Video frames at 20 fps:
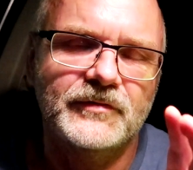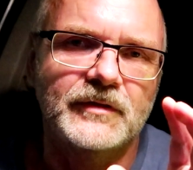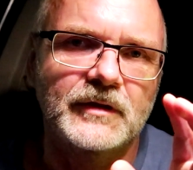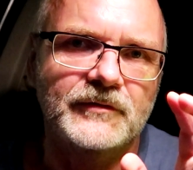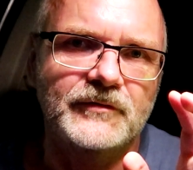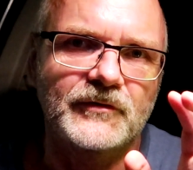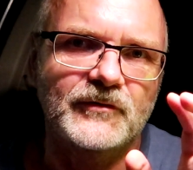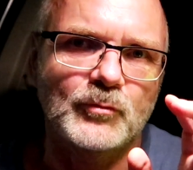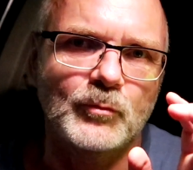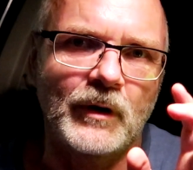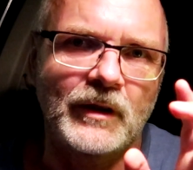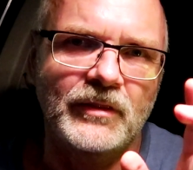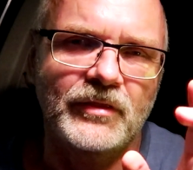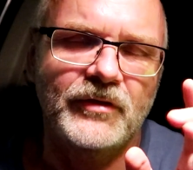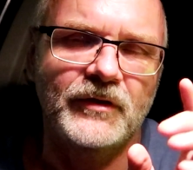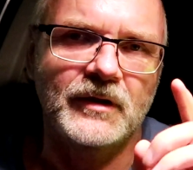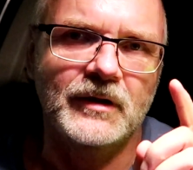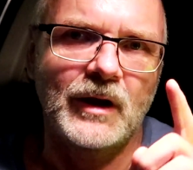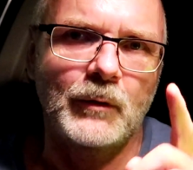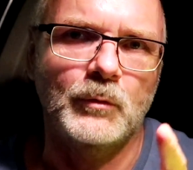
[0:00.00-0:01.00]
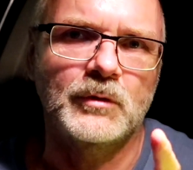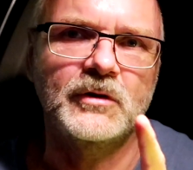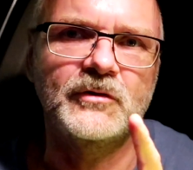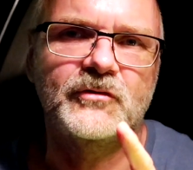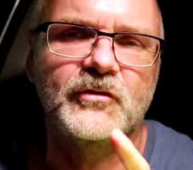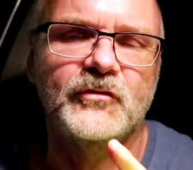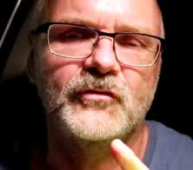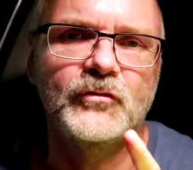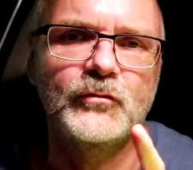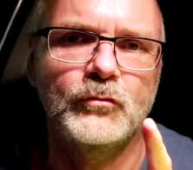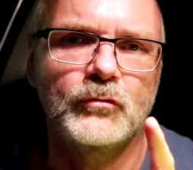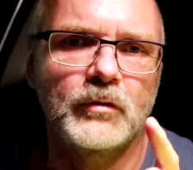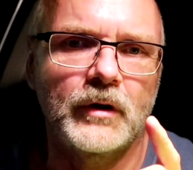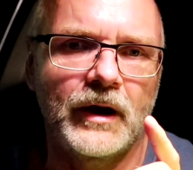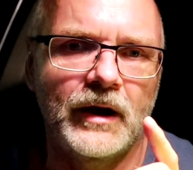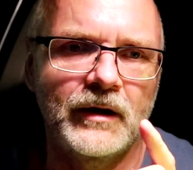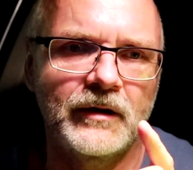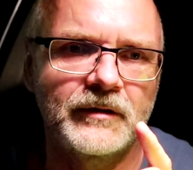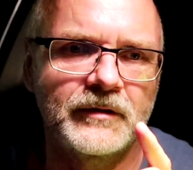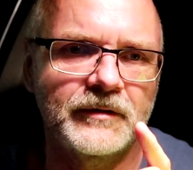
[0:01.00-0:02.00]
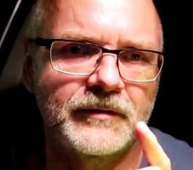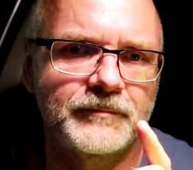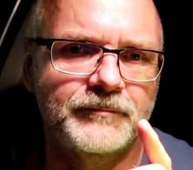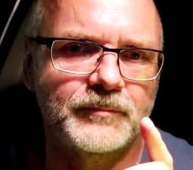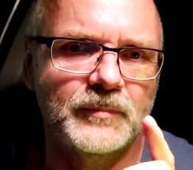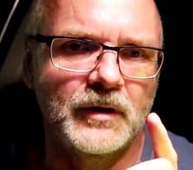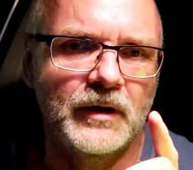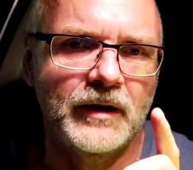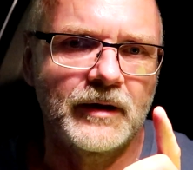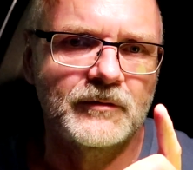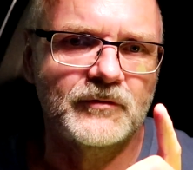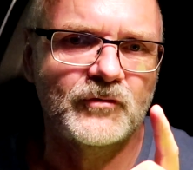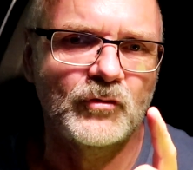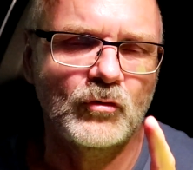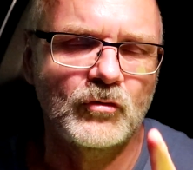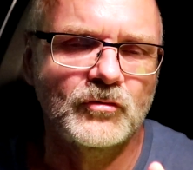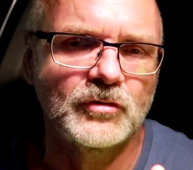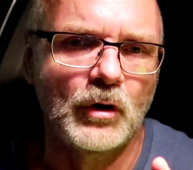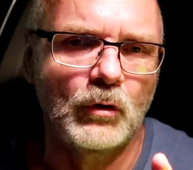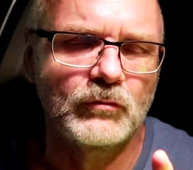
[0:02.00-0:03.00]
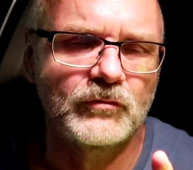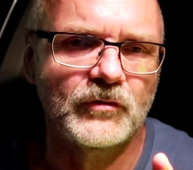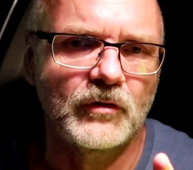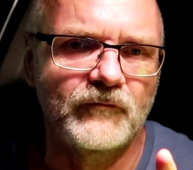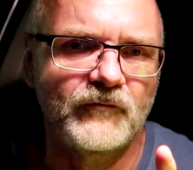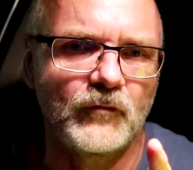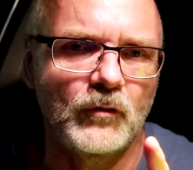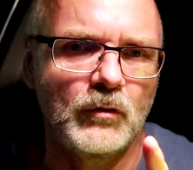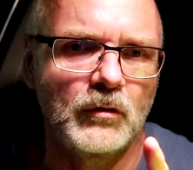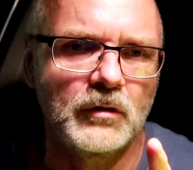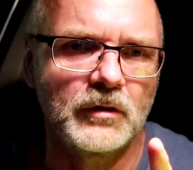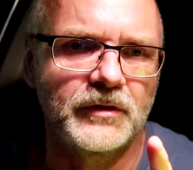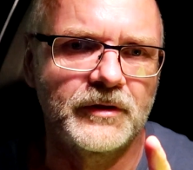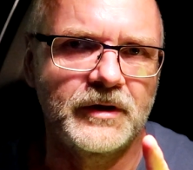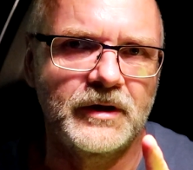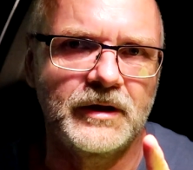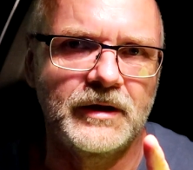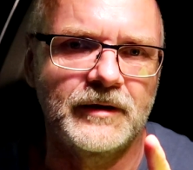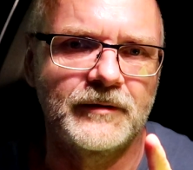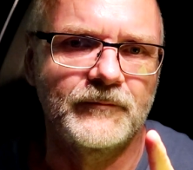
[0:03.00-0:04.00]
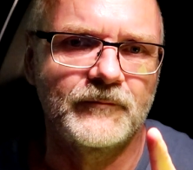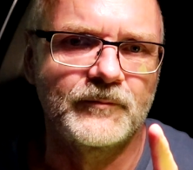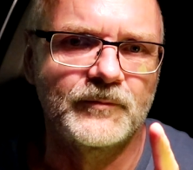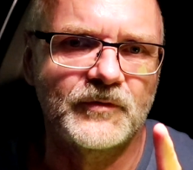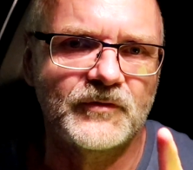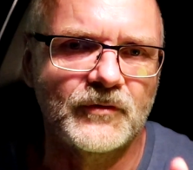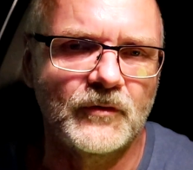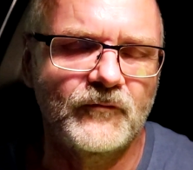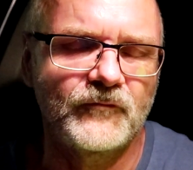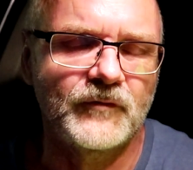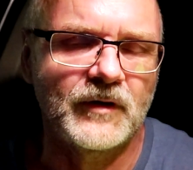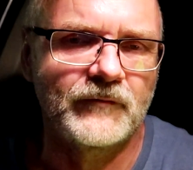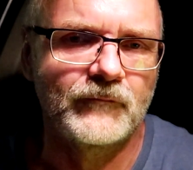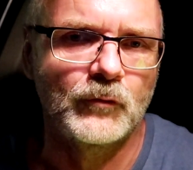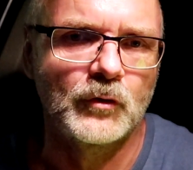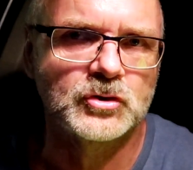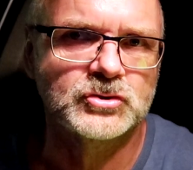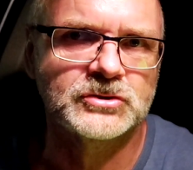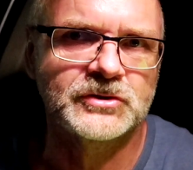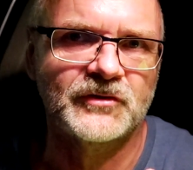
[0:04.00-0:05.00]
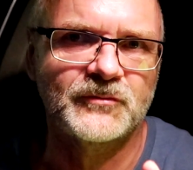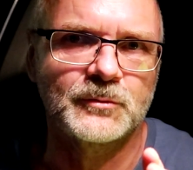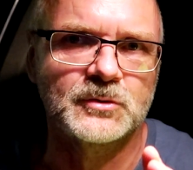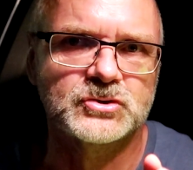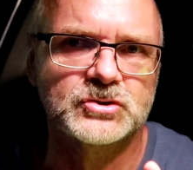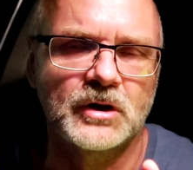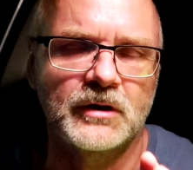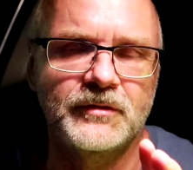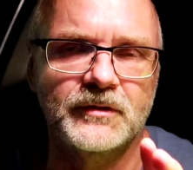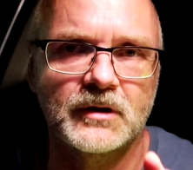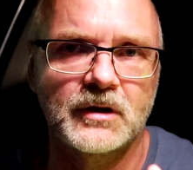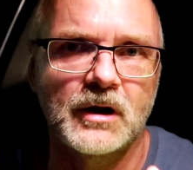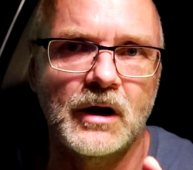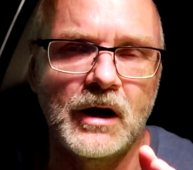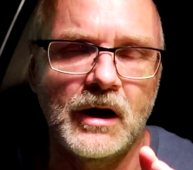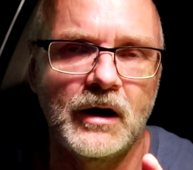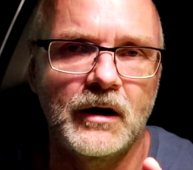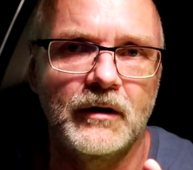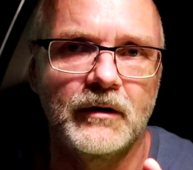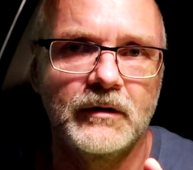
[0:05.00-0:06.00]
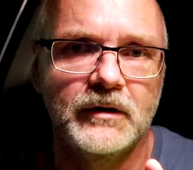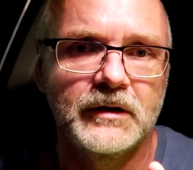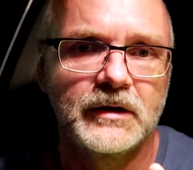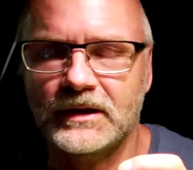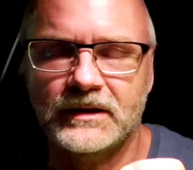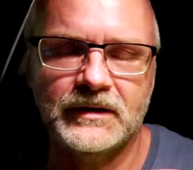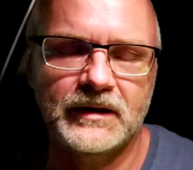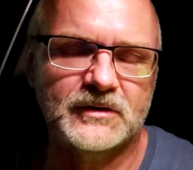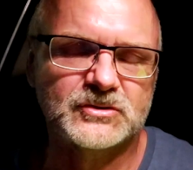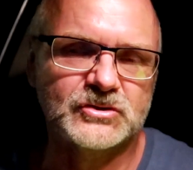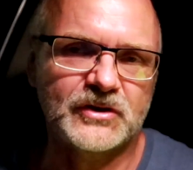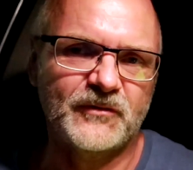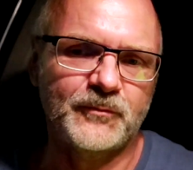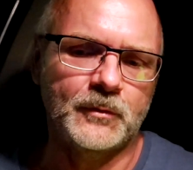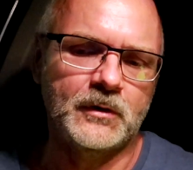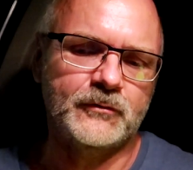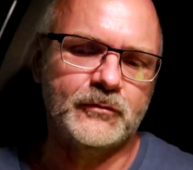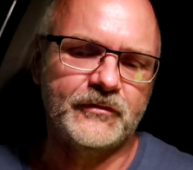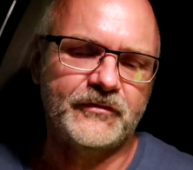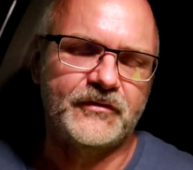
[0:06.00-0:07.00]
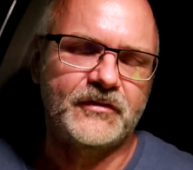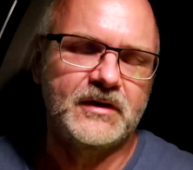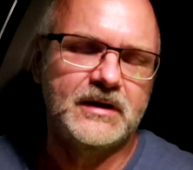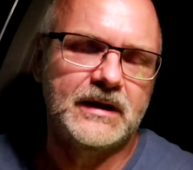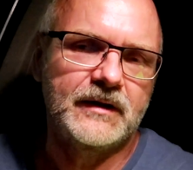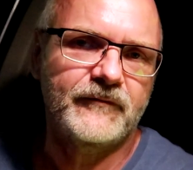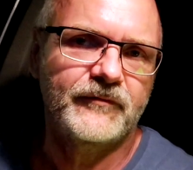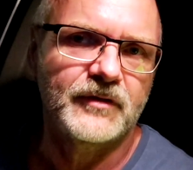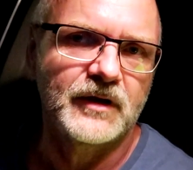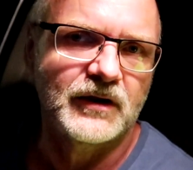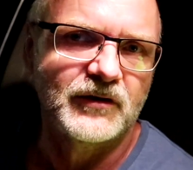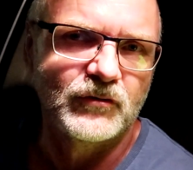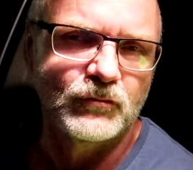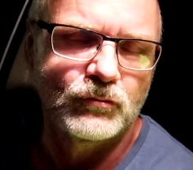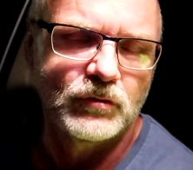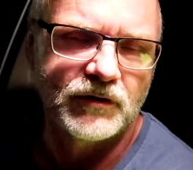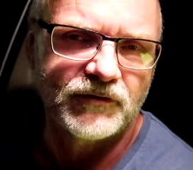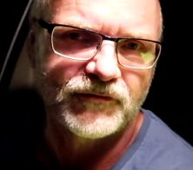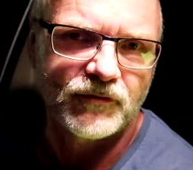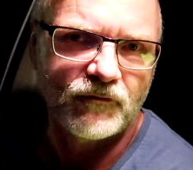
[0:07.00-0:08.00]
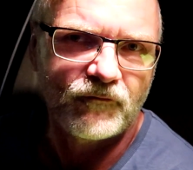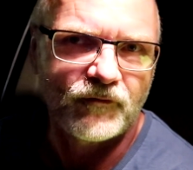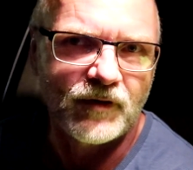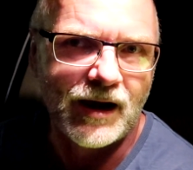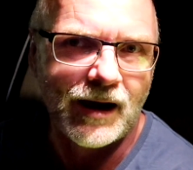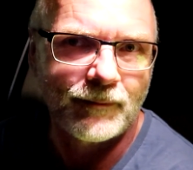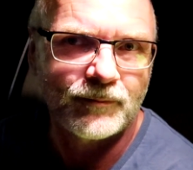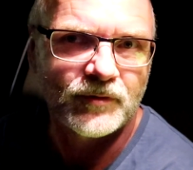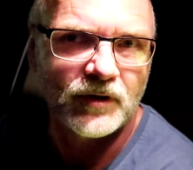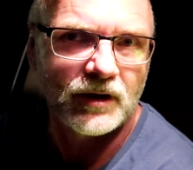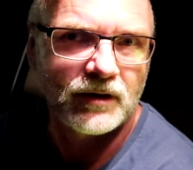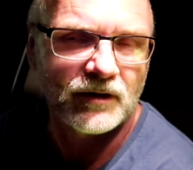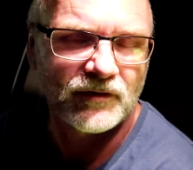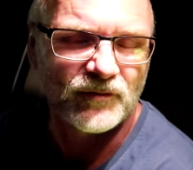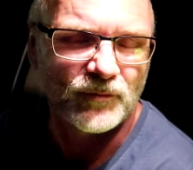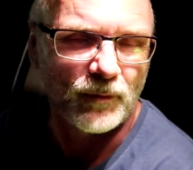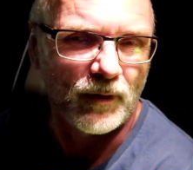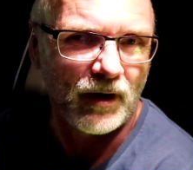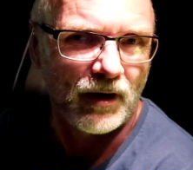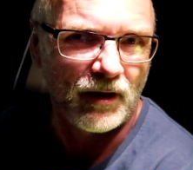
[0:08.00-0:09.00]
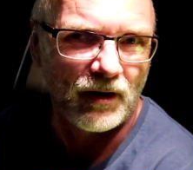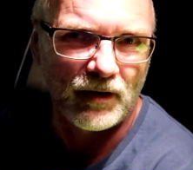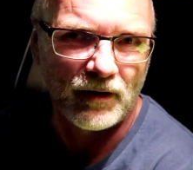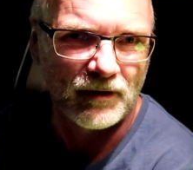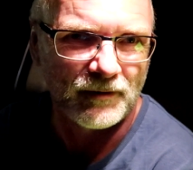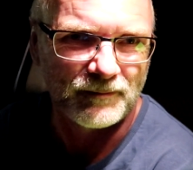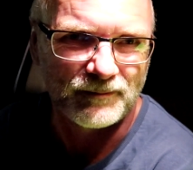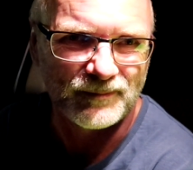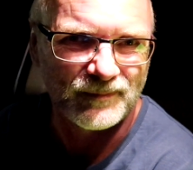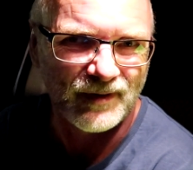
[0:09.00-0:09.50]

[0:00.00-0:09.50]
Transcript: is this is one thing I wanted to do. I I took note of all the software versions which are in the car, and I just wanted to see if they do a software update as well